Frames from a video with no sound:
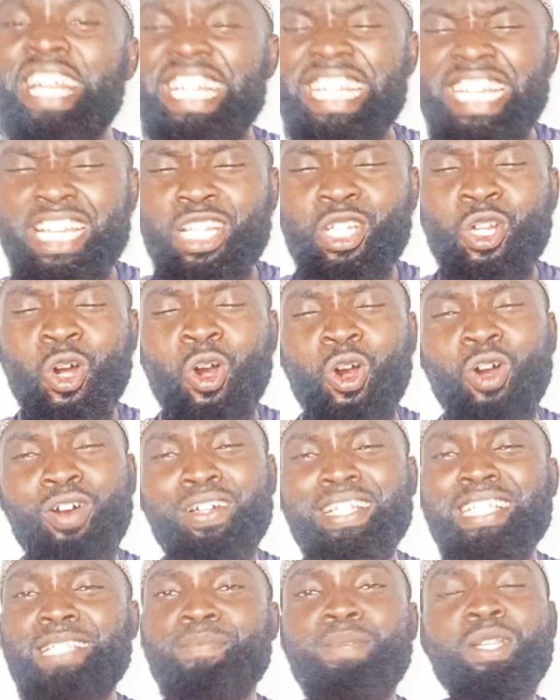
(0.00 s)
The
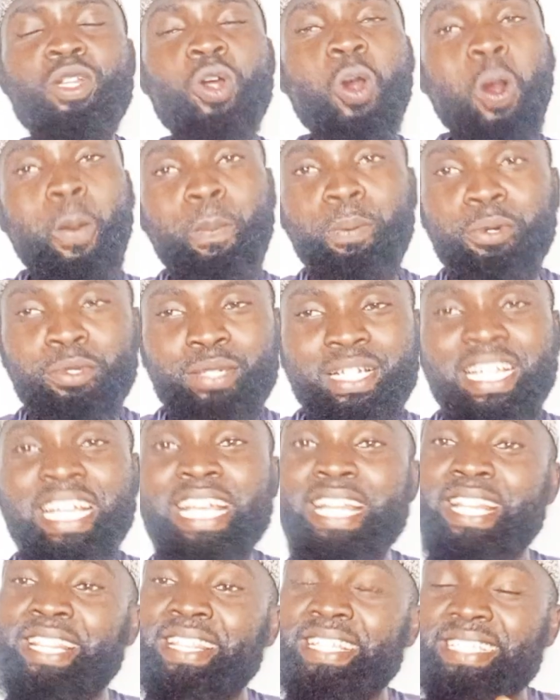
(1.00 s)
door is being opened.
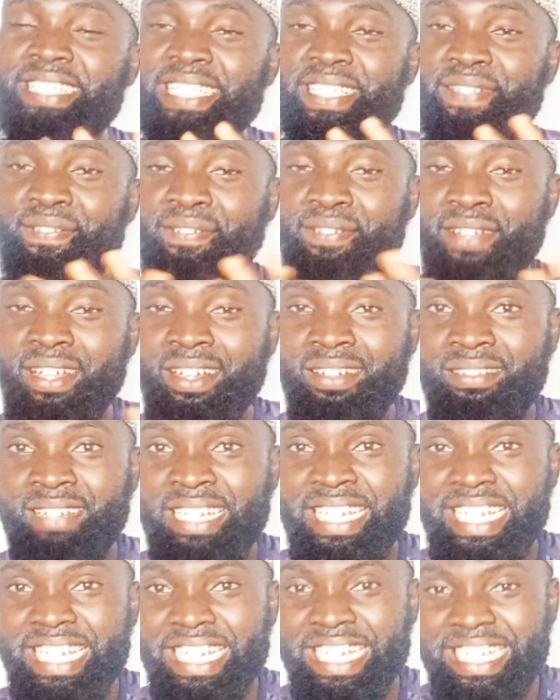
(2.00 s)
This is
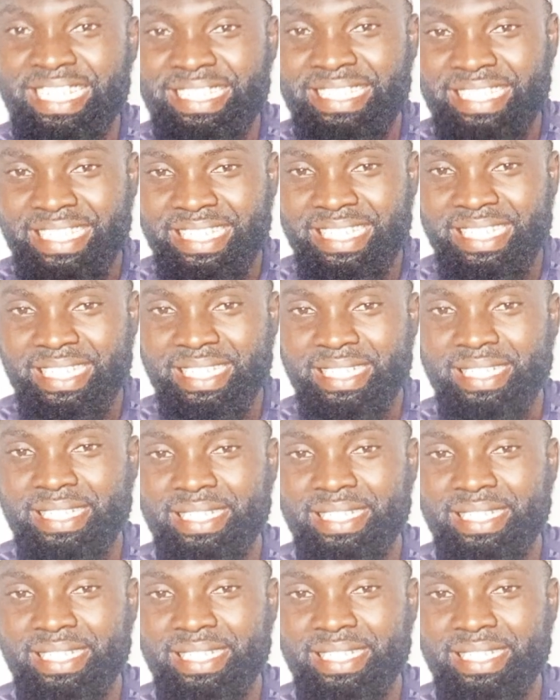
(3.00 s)
very easy.